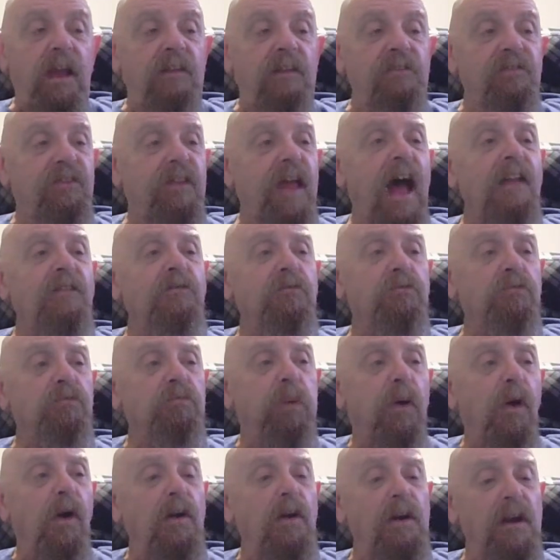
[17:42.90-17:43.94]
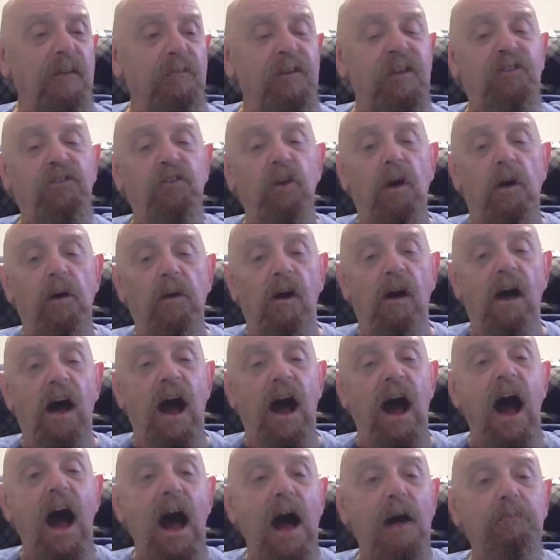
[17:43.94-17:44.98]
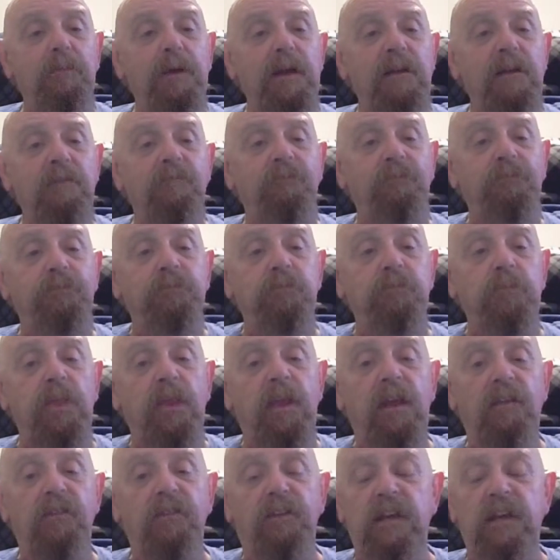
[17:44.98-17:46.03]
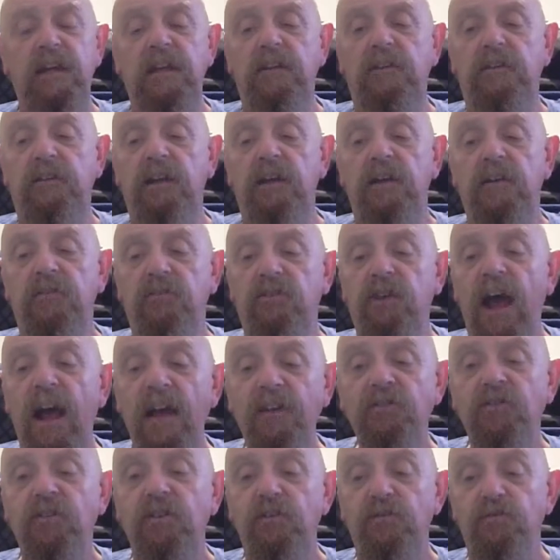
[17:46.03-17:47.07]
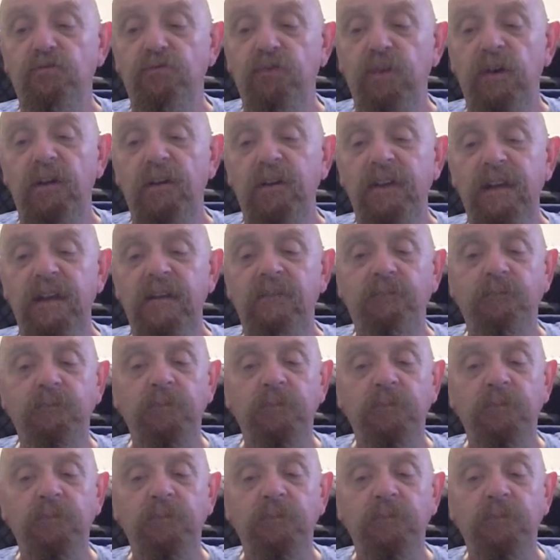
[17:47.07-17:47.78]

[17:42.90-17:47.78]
That part of it's a hobby. The chess is really